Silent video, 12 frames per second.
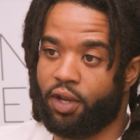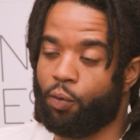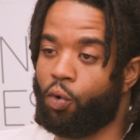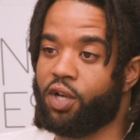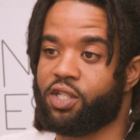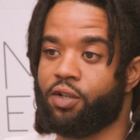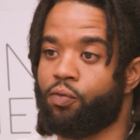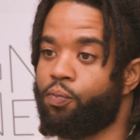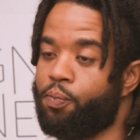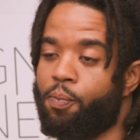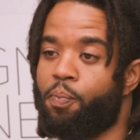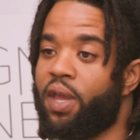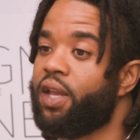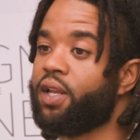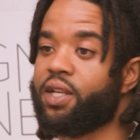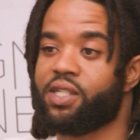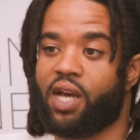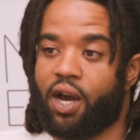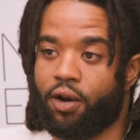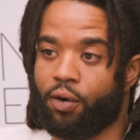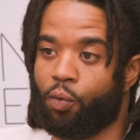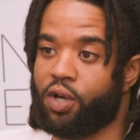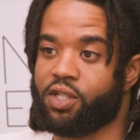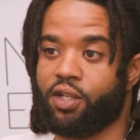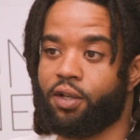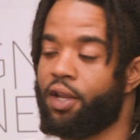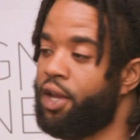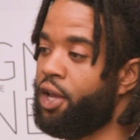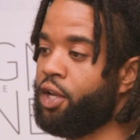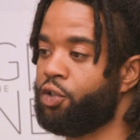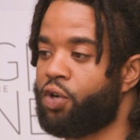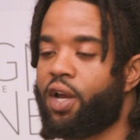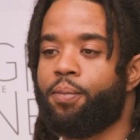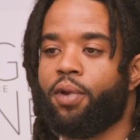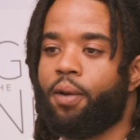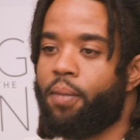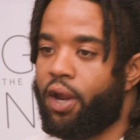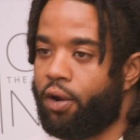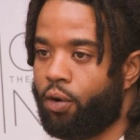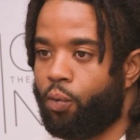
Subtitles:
It wasn't being a designer. It wasn't trying to be a maker.